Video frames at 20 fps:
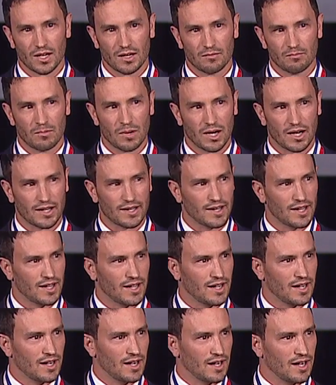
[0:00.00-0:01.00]
But
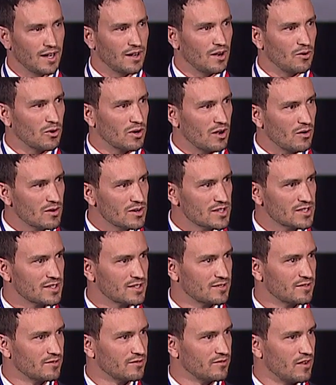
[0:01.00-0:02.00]
I would
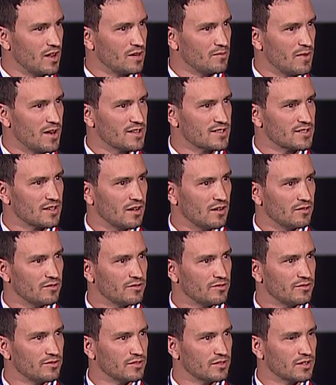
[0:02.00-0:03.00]
always find
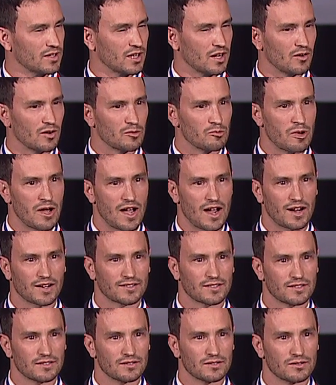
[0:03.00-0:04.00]
myself going back
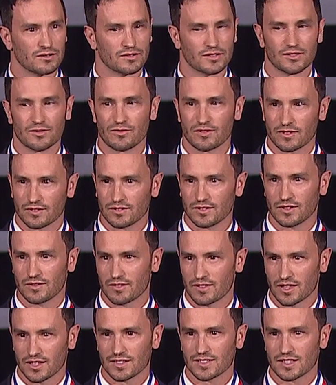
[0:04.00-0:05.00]
to
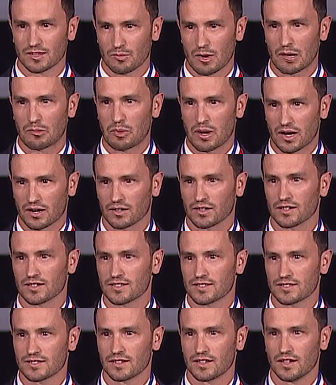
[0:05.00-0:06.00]
things that my
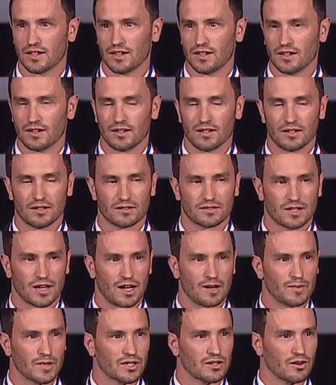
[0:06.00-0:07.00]
parents, you know,
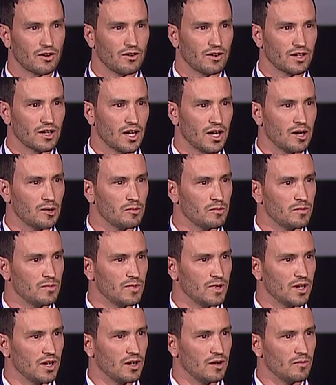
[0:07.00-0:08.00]
taught me growing up.
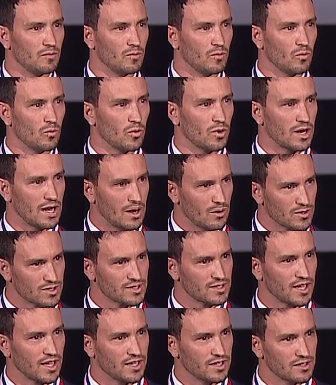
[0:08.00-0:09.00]
When I was
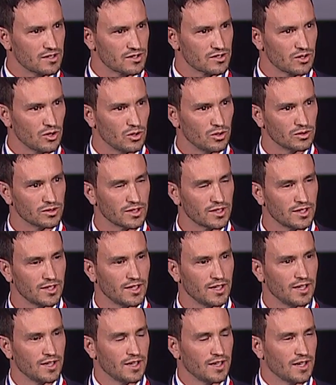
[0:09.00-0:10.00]
10 years old,
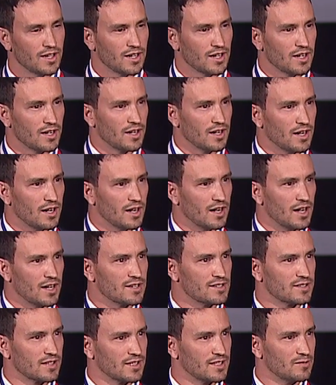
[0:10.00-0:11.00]
I
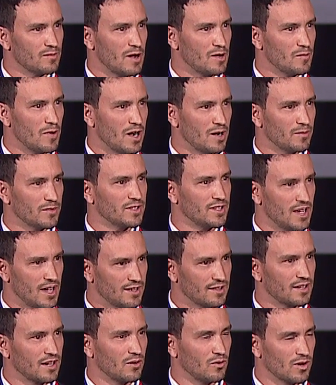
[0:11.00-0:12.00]
said to my mom and dad
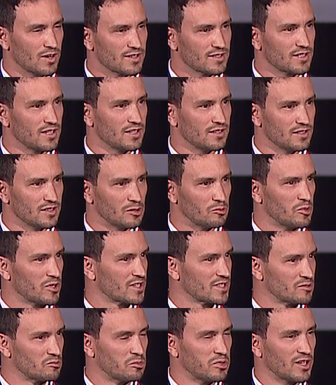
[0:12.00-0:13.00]
that I want to ski in the
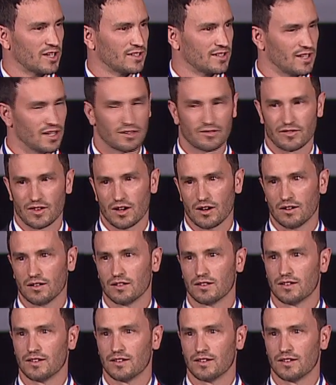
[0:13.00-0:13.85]
Olympics and play in the NFL.